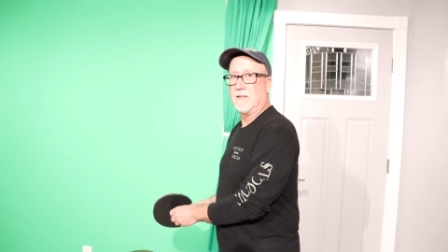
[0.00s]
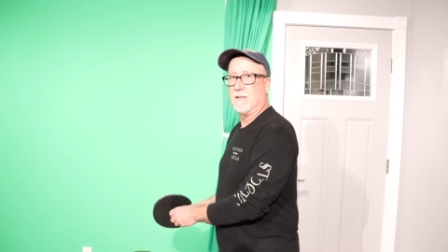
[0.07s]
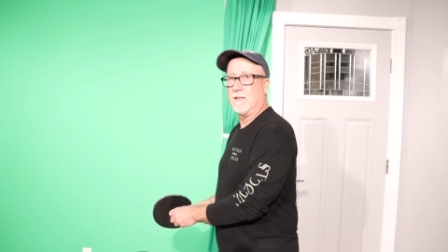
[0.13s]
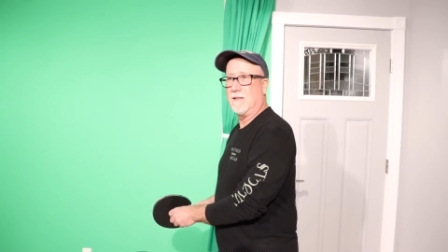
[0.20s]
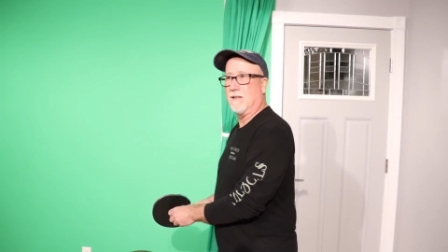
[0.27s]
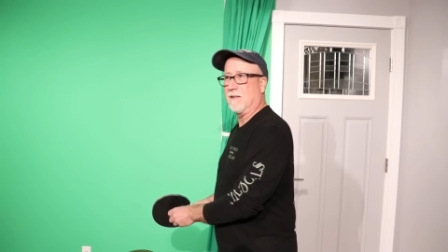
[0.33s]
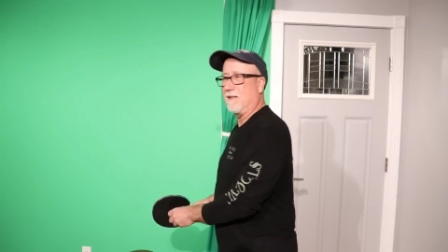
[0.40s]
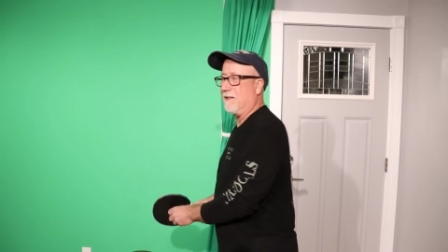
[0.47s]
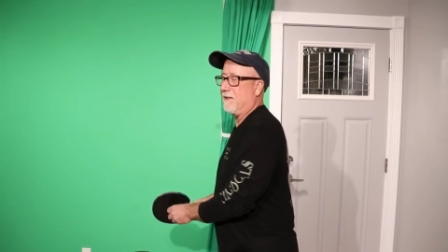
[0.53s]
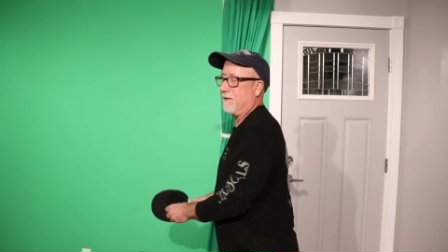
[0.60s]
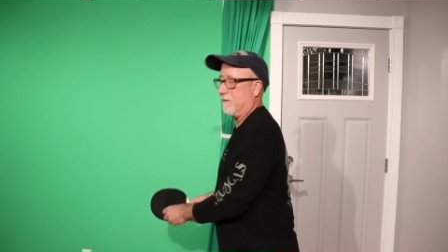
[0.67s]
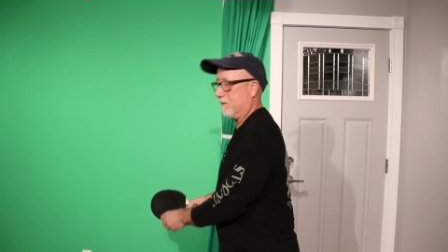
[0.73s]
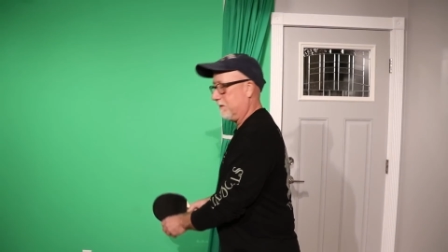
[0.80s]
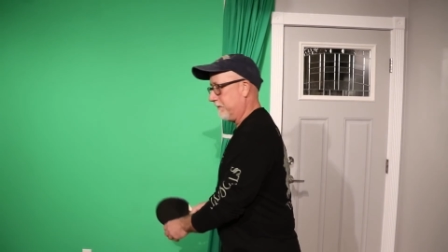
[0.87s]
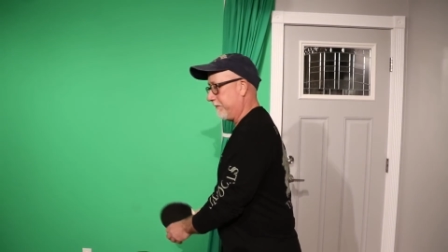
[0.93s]
Of course
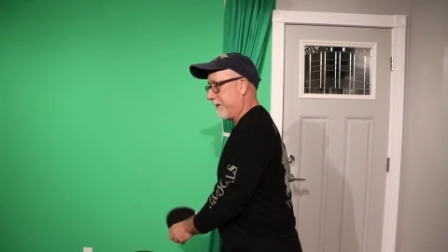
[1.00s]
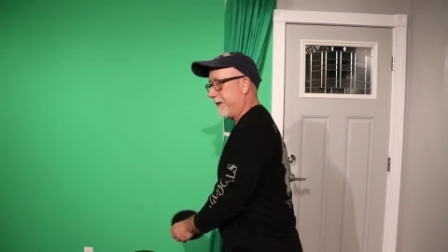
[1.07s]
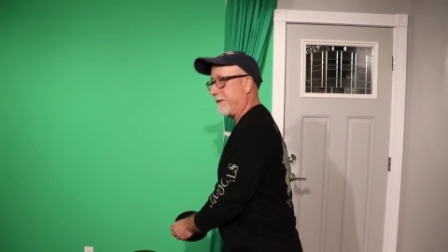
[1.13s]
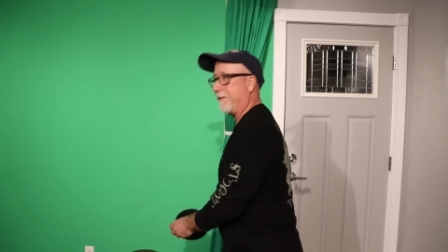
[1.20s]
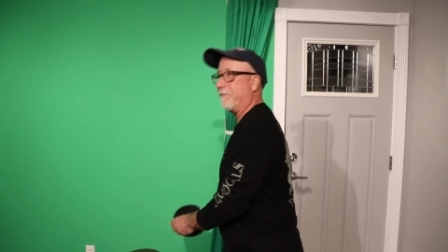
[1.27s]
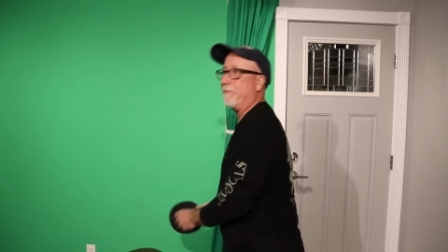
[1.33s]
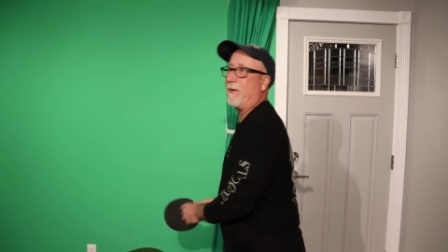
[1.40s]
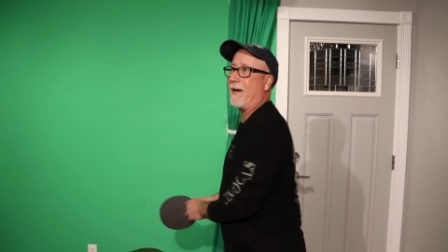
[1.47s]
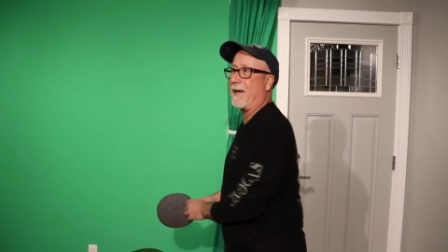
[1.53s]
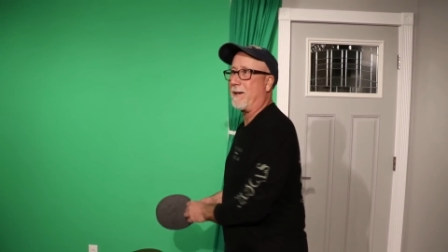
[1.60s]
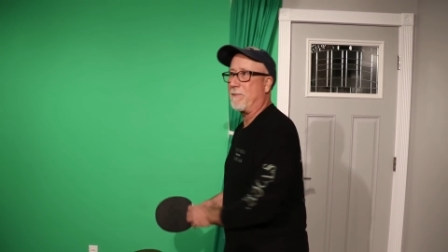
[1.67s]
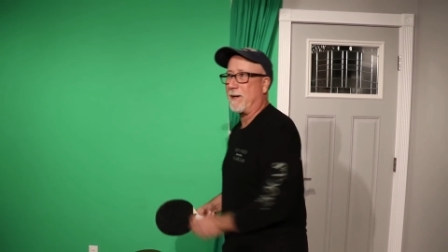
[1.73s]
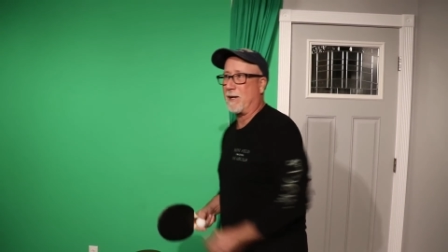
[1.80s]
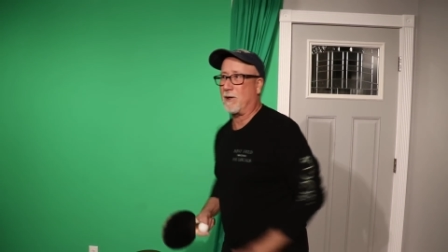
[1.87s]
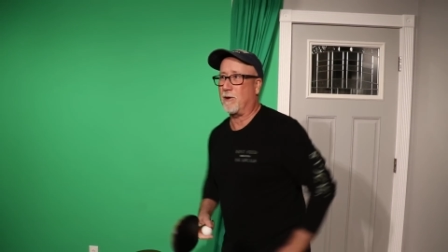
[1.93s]
okay. not. I, I gotta make a